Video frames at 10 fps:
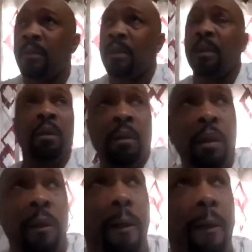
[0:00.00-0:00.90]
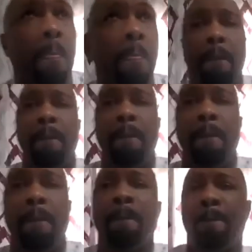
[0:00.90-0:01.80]
um,
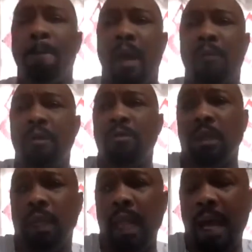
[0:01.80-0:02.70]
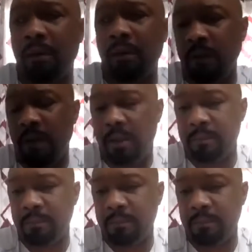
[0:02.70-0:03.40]
I've dealt with a lot of um,